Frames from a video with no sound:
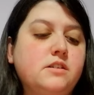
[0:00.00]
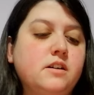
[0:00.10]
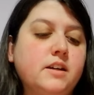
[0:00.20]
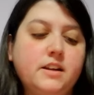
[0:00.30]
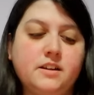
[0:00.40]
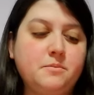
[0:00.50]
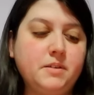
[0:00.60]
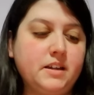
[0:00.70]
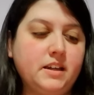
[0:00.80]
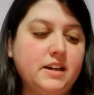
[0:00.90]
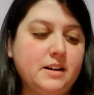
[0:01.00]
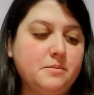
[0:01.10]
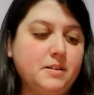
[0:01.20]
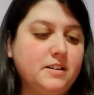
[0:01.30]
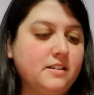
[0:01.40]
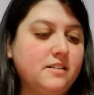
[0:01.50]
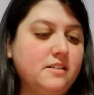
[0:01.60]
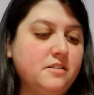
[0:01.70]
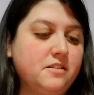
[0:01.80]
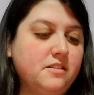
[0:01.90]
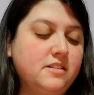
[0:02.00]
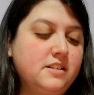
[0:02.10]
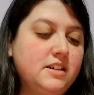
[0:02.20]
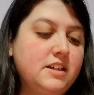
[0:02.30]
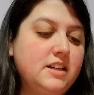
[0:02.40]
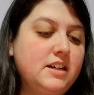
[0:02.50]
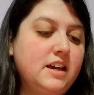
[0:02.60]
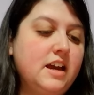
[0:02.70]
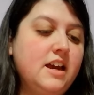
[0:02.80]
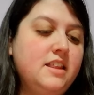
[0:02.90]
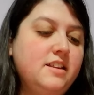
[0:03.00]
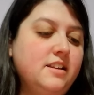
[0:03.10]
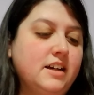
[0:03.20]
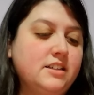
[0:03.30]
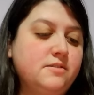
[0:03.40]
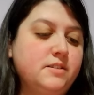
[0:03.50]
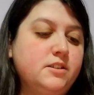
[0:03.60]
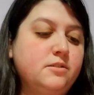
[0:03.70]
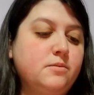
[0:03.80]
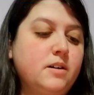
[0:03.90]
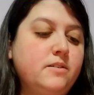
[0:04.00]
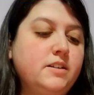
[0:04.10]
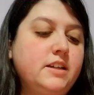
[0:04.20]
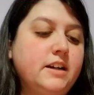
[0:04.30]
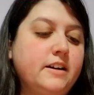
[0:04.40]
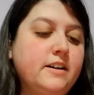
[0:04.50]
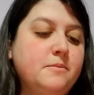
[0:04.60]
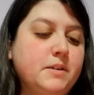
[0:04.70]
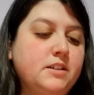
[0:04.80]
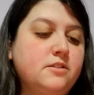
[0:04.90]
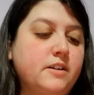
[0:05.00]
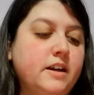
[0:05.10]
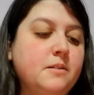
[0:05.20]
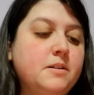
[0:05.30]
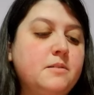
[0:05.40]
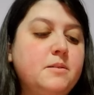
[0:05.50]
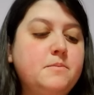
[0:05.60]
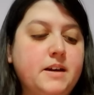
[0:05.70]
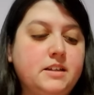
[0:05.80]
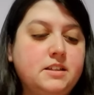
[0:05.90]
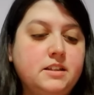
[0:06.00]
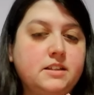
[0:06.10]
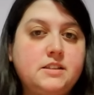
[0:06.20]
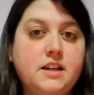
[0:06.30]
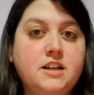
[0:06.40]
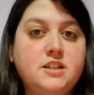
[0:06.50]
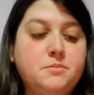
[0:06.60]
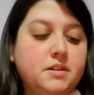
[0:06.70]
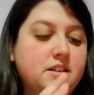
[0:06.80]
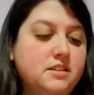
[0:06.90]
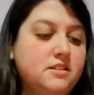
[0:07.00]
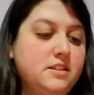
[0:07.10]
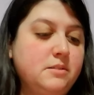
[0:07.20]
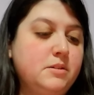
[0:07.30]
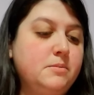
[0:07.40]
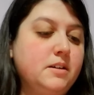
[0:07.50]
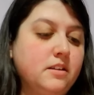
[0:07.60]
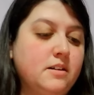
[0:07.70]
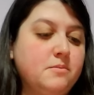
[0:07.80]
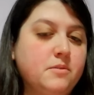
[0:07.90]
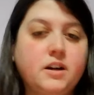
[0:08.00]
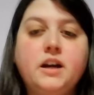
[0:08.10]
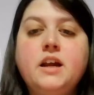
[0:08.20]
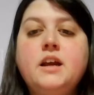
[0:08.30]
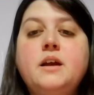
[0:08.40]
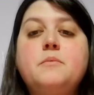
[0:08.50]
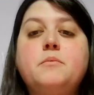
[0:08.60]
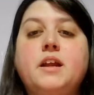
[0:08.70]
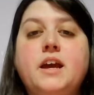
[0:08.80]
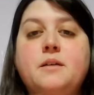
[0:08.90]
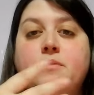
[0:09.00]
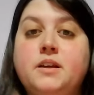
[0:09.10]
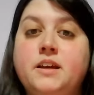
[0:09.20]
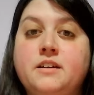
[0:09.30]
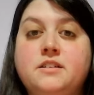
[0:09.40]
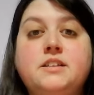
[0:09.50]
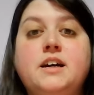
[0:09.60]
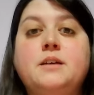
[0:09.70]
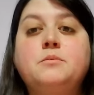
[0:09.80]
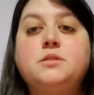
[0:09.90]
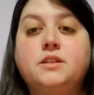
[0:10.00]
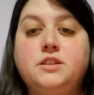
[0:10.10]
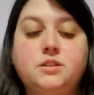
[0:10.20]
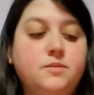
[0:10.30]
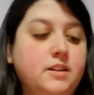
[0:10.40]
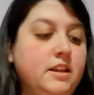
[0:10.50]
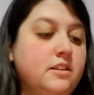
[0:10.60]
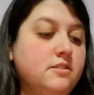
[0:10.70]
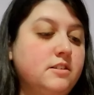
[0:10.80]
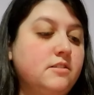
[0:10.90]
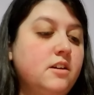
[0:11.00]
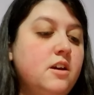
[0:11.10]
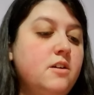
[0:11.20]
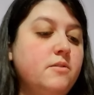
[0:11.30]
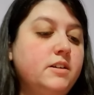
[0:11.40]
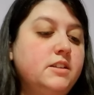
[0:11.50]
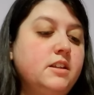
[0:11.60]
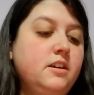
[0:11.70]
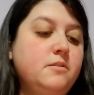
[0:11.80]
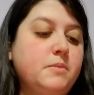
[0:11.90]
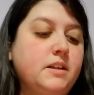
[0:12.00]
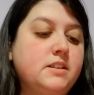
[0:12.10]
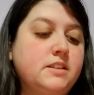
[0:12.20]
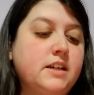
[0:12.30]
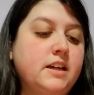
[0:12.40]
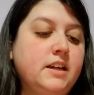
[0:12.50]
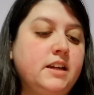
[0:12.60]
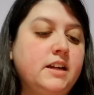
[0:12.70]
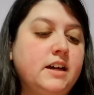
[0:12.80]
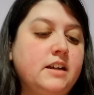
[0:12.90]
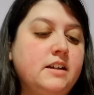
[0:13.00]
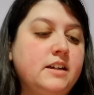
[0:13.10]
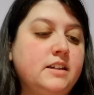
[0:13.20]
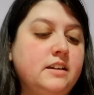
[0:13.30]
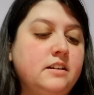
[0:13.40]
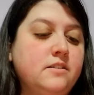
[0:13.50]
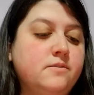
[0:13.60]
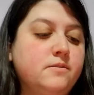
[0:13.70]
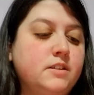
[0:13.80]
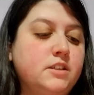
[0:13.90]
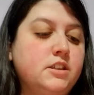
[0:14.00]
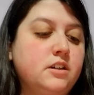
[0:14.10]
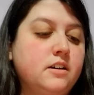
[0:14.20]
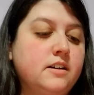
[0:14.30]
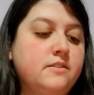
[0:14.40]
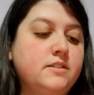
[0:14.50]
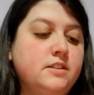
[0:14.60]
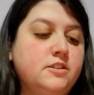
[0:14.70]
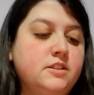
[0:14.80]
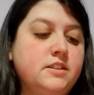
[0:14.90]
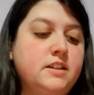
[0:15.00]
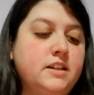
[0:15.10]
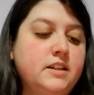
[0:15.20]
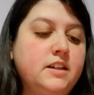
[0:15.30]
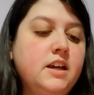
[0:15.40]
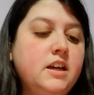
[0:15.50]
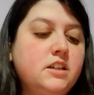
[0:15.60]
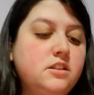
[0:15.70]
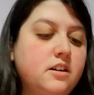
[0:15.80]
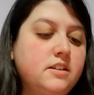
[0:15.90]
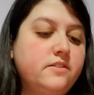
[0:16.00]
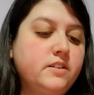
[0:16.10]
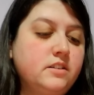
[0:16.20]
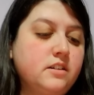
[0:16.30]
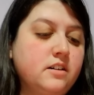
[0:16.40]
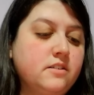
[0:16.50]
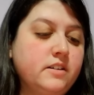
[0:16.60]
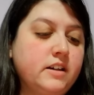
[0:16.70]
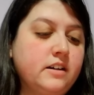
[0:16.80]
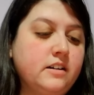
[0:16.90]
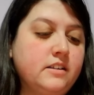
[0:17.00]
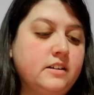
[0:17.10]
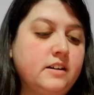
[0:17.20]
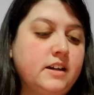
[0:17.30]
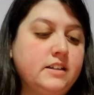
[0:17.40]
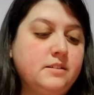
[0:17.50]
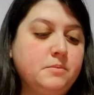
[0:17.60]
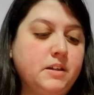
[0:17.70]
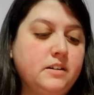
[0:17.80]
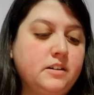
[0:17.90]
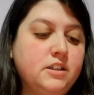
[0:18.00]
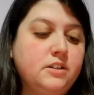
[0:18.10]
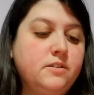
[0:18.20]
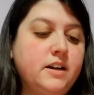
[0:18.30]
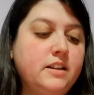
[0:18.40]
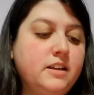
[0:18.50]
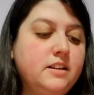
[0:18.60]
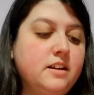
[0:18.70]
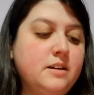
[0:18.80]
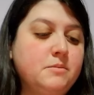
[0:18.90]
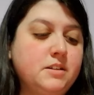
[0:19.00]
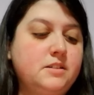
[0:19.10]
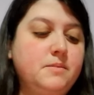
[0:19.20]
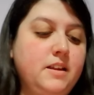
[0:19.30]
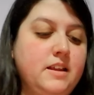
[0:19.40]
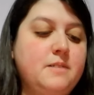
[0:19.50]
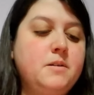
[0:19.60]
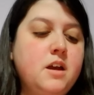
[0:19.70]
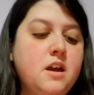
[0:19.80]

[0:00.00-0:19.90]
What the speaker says: dog and couldn't be any happier. Aww. And the last one, Chihuahua Terrier Mixed Story. I'm coming back to this section because there seems to be a lot more, but I am running out of time, so I just want to get those out. Went to the Humane Society and had an idea of which dog I was interested in. Saw a different dog when I got there and had to meet her. She quietly climbed into my lap